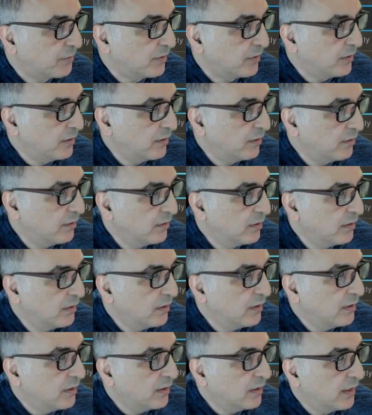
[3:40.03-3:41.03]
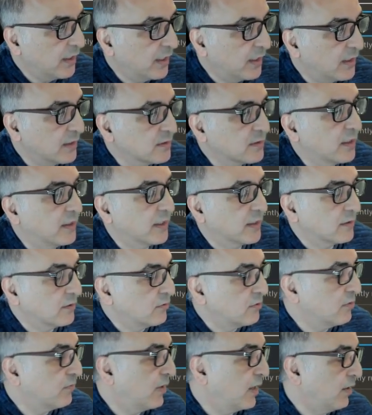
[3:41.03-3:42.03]
here, and it's connected
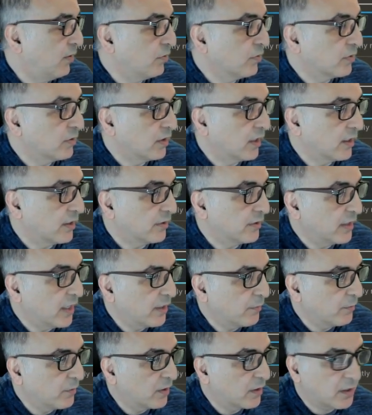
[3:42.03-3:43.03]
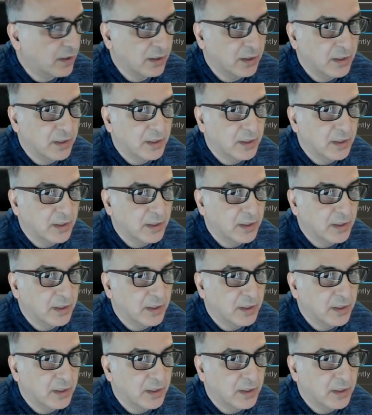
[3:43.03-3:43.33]
to my local area network.